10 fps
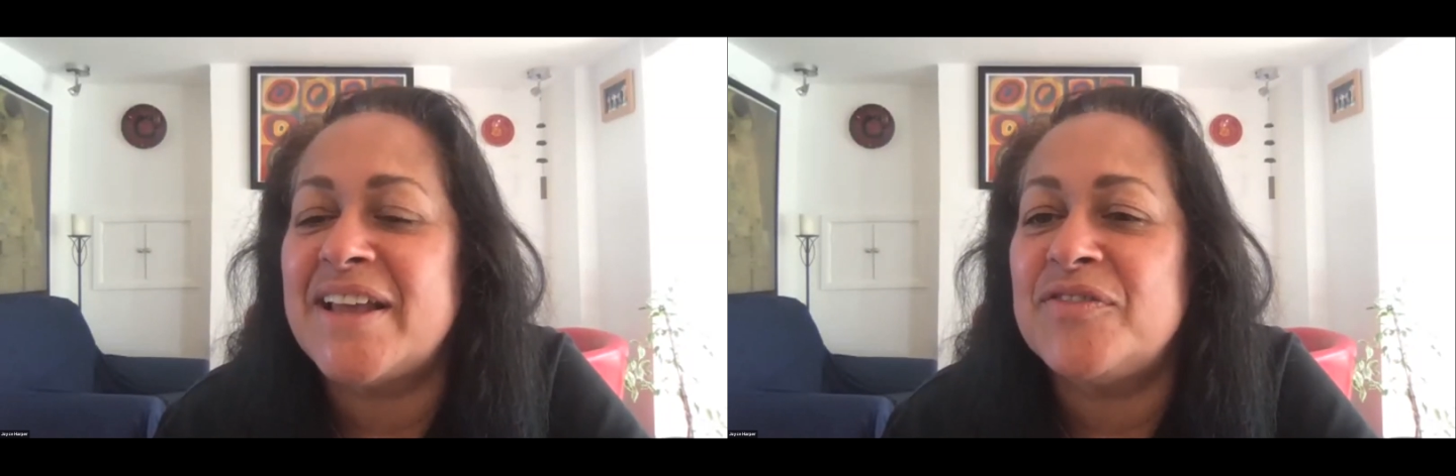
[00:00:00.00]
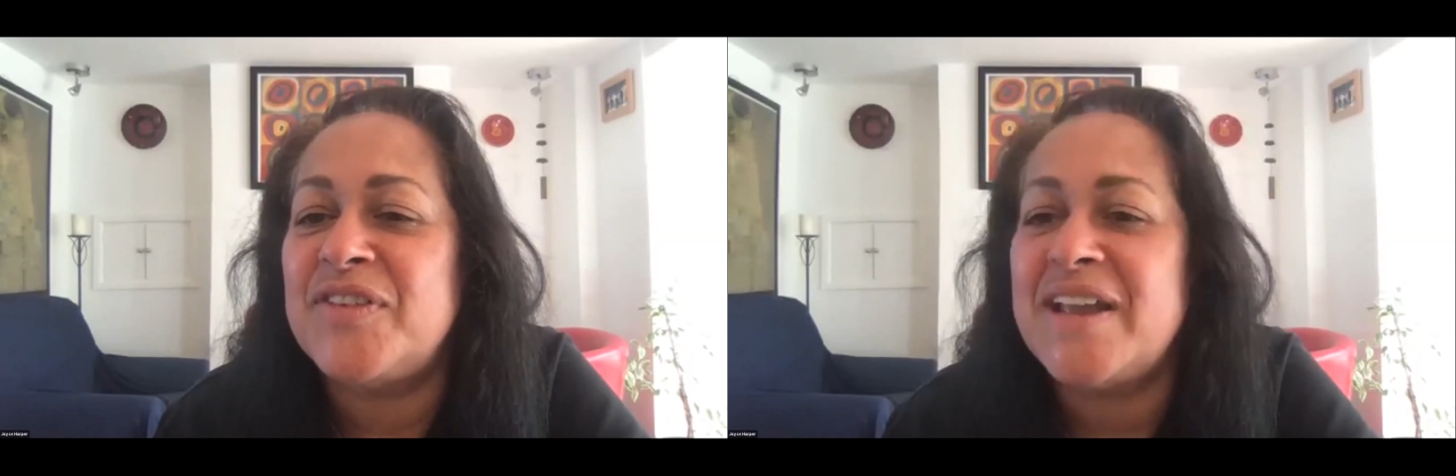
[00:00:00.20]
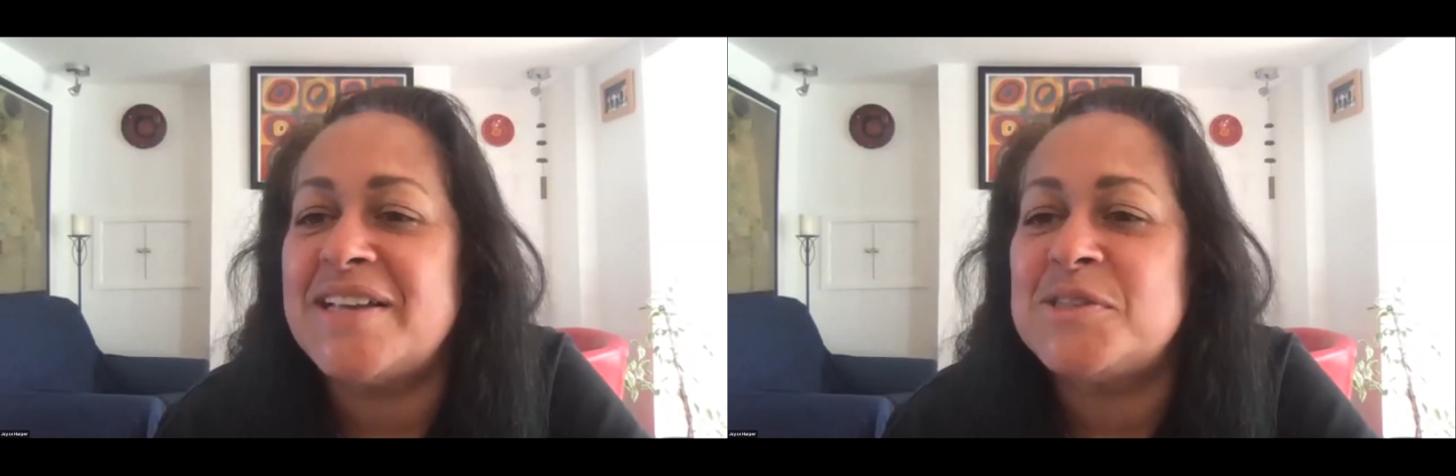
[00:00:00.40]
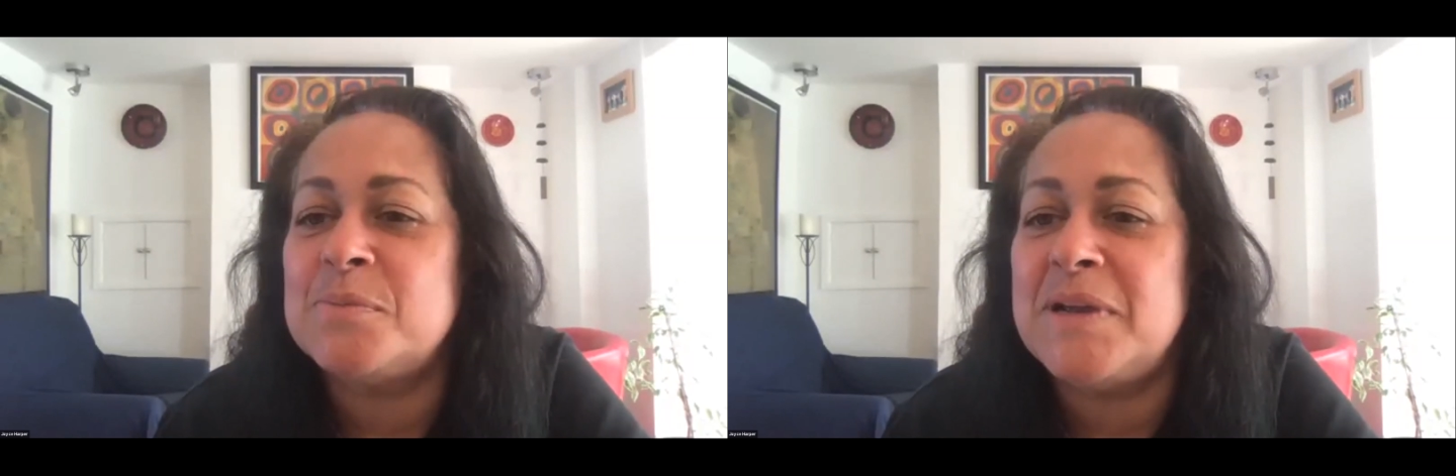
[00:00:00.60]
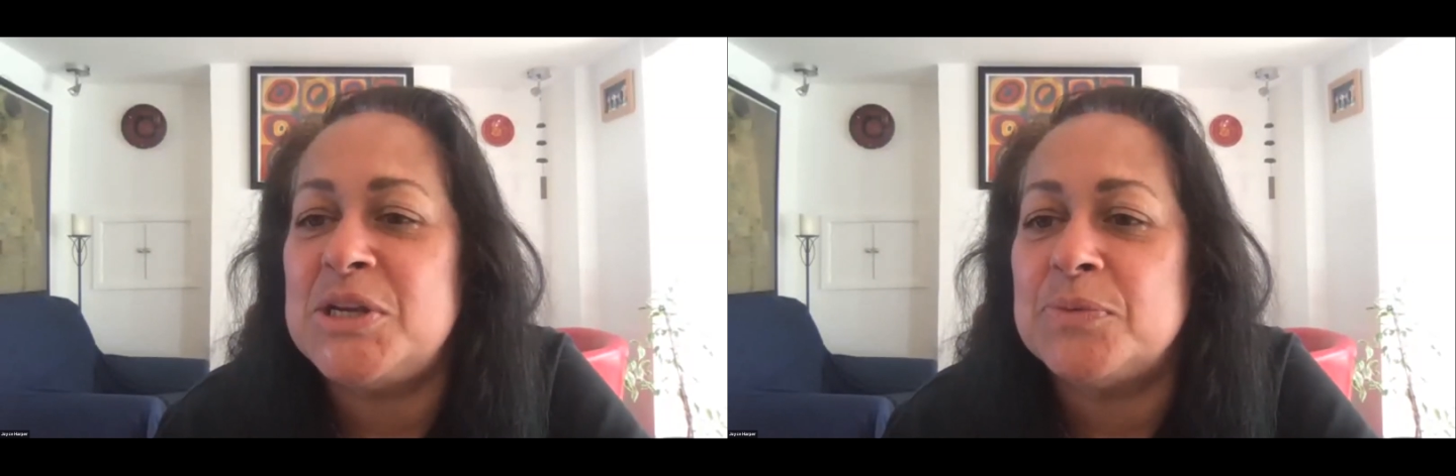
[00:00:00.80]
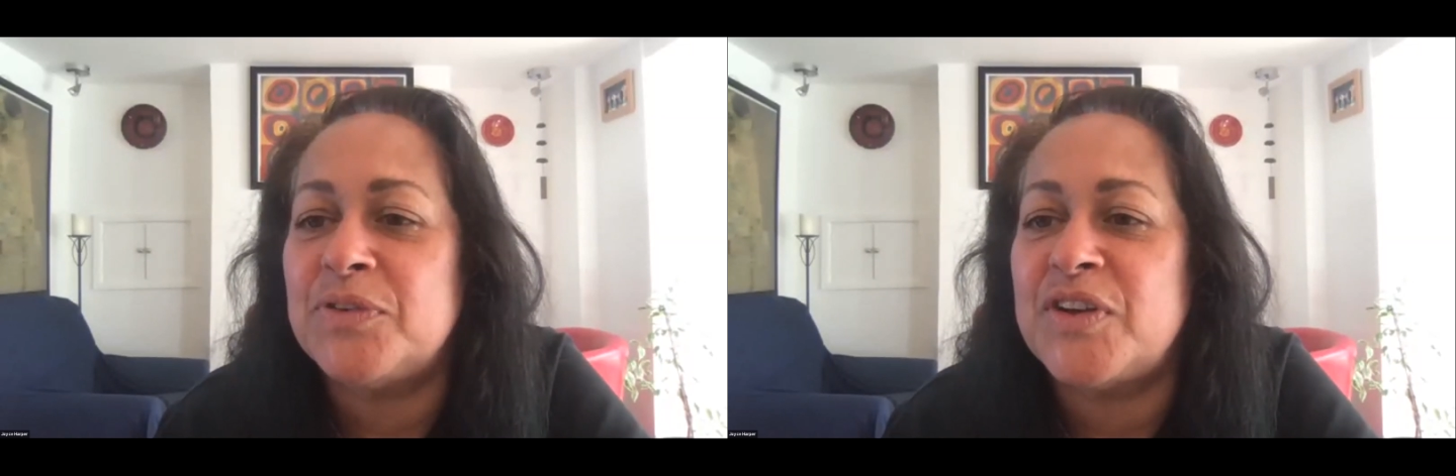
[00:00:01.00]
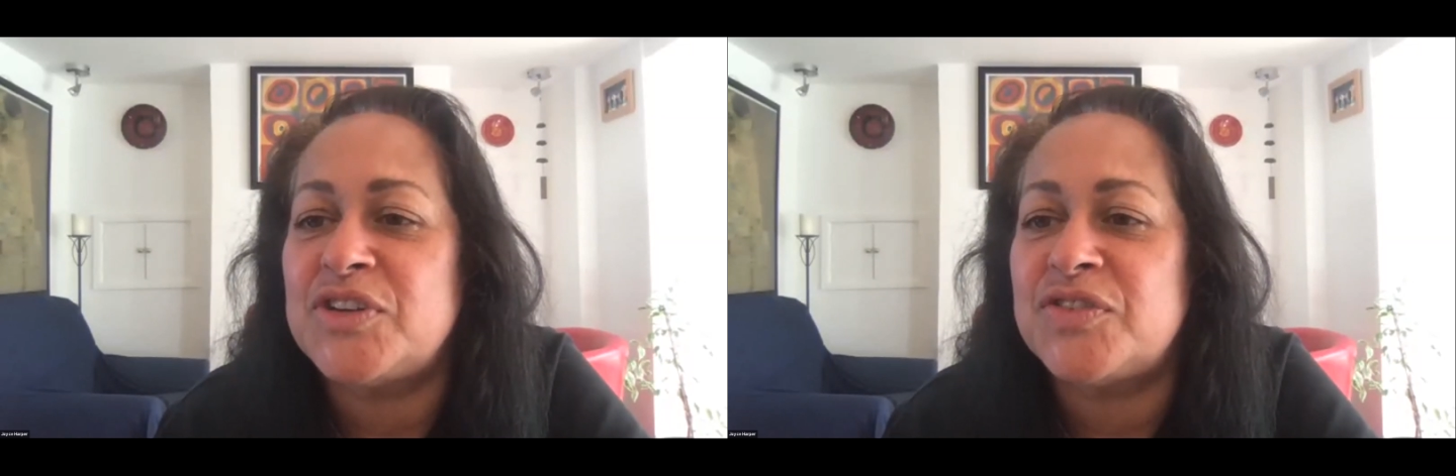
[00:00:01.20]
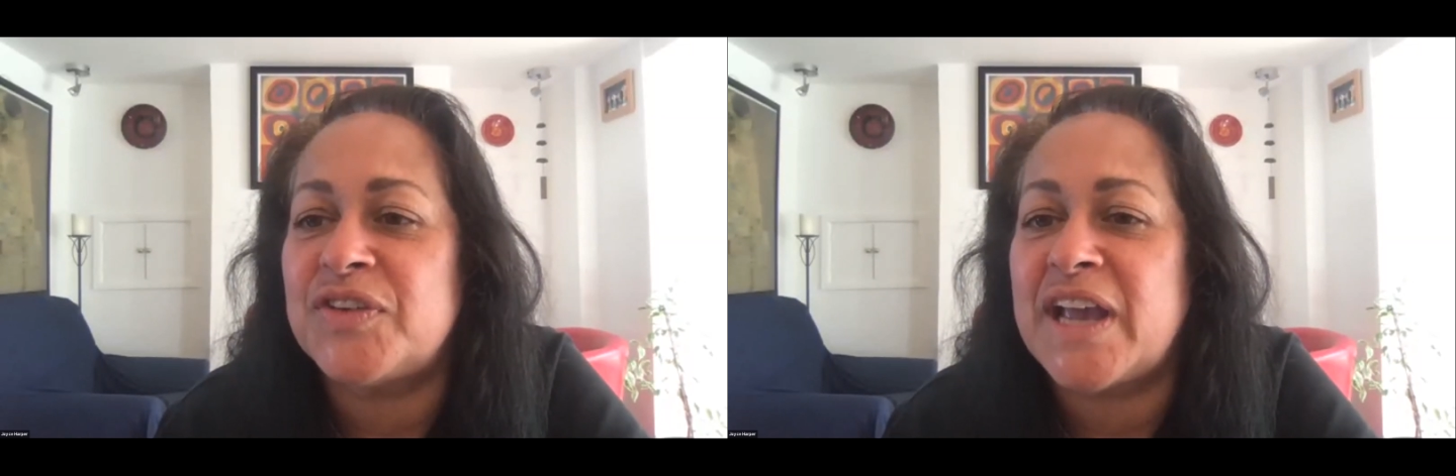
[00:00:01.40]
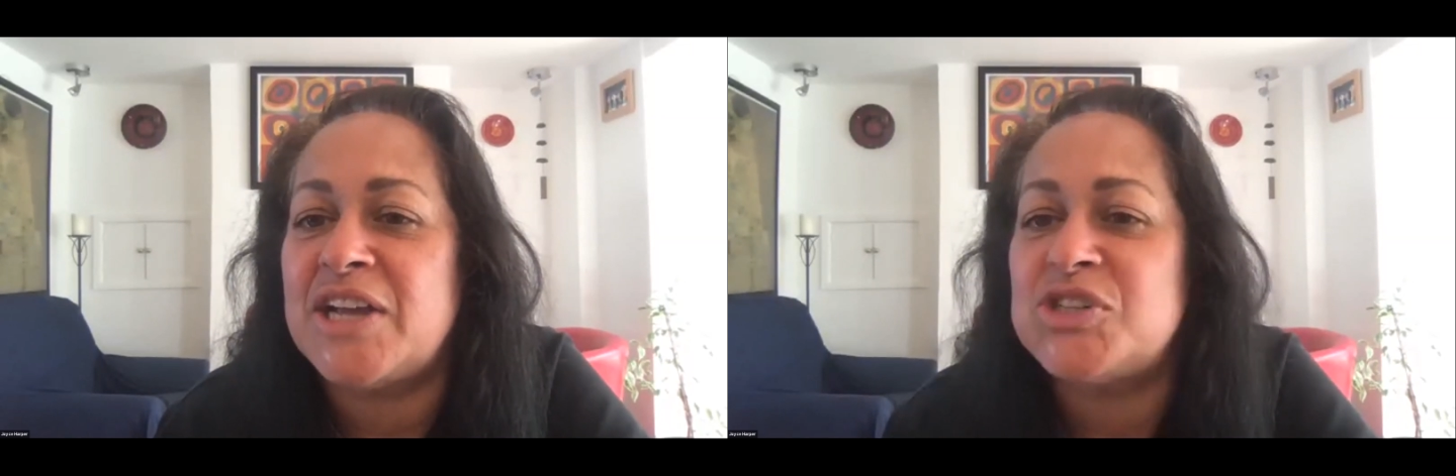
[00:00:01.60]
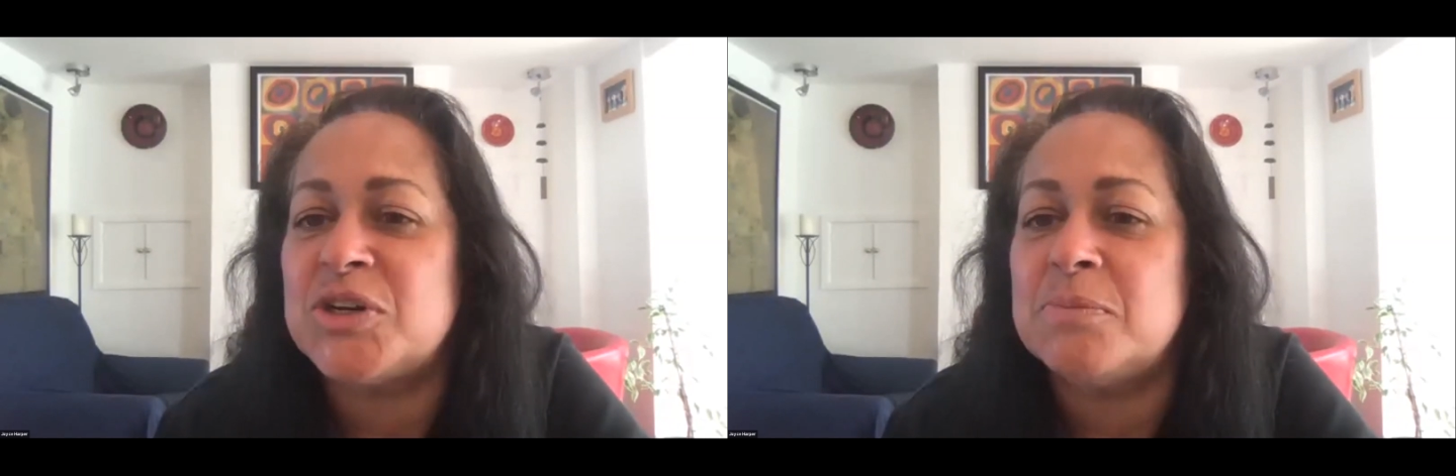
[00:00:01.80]
that VS medium for
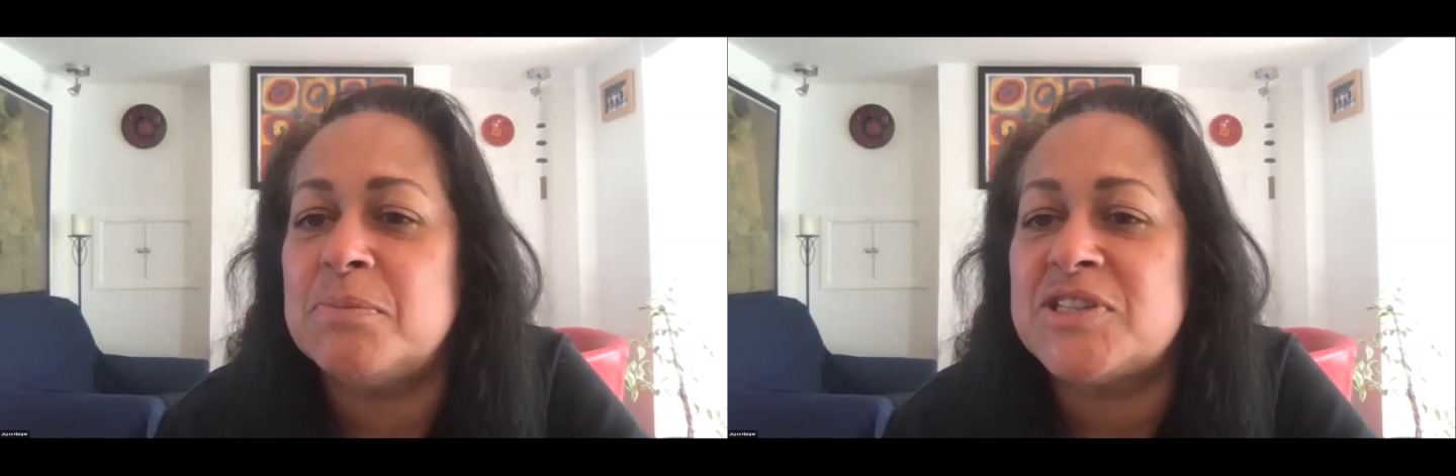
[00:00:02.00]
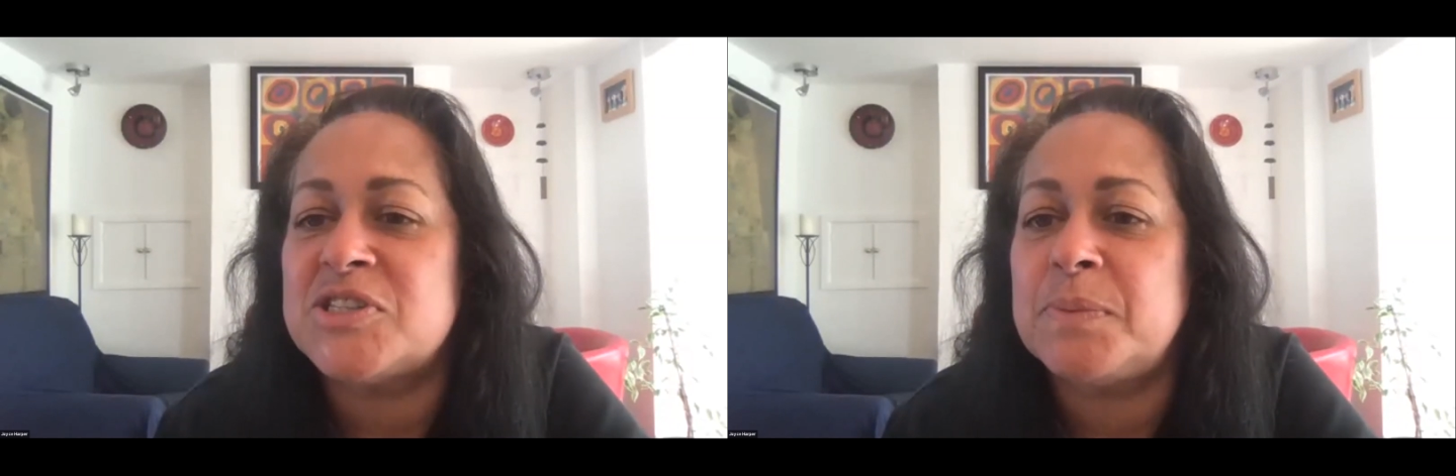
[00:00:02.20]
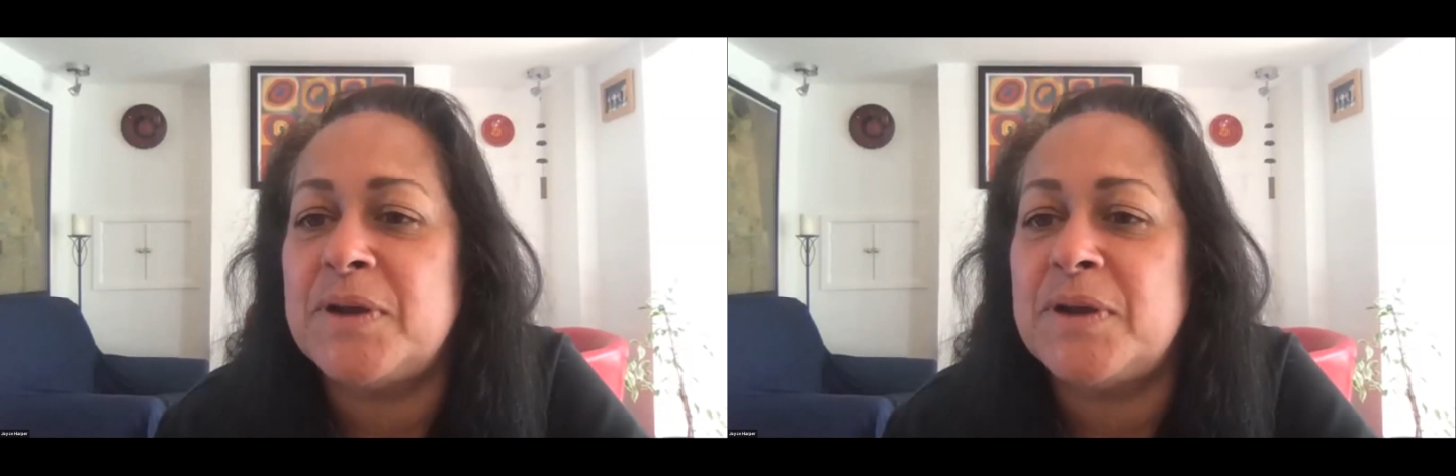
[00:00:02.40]
vitrification must be